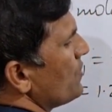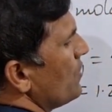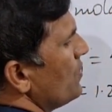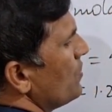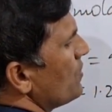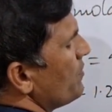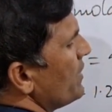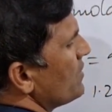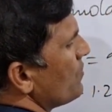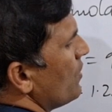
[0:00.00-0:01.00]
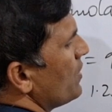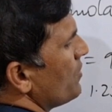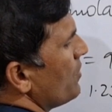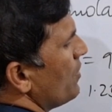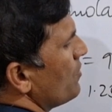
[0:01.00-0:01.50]
solute means
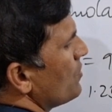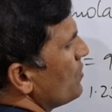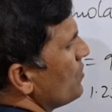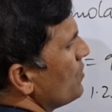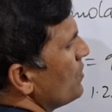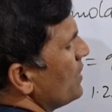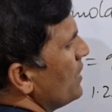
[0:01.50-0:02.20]
what you have to do